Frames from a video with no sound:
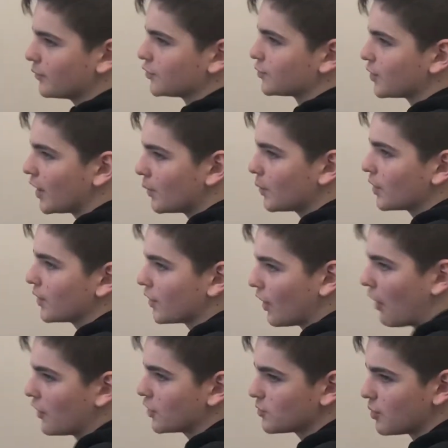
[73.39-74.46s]
is probably one of the
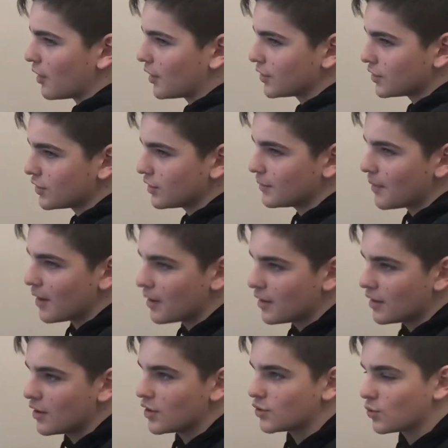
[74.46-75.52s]
hardest parts.
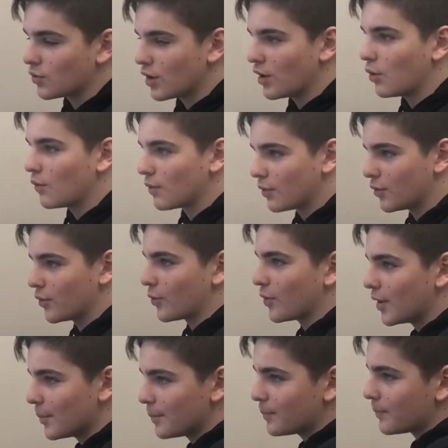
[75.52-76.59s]
It's when I overthrew
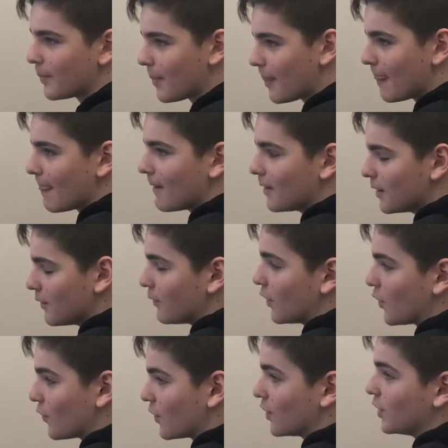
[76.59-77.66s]
him.
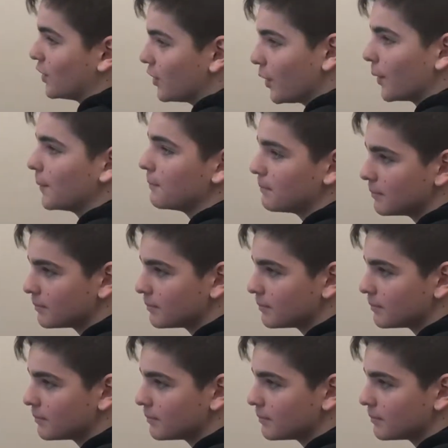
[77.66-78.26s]
Felt really good.